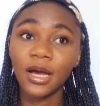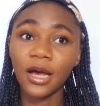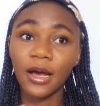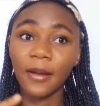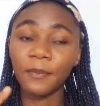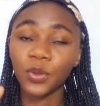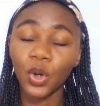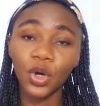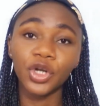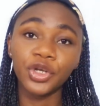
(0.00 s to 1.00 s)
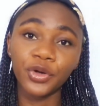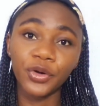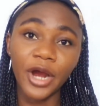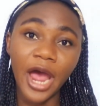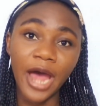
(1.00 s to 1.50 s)
on
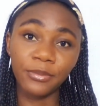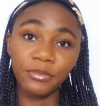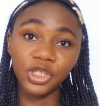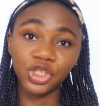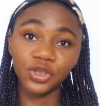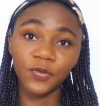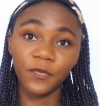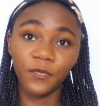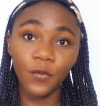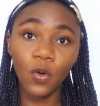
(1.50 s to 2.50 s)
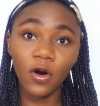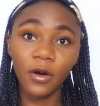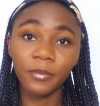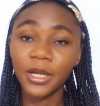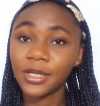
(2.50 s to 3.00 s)
your admission
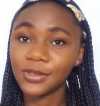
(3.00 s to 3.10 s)
form.